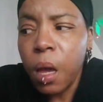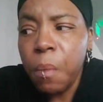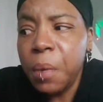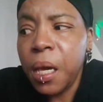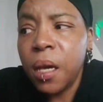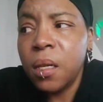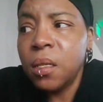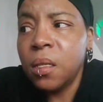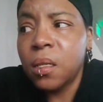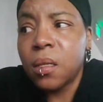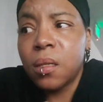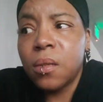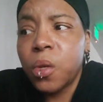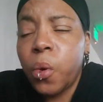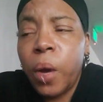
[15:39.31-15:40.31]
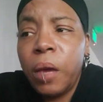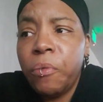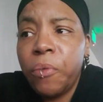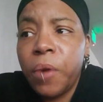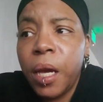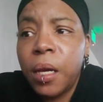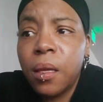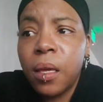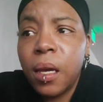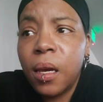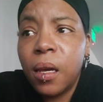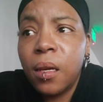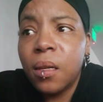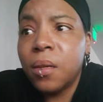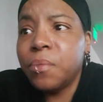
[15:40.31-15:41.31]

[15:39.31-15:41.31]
Because, quite frankly,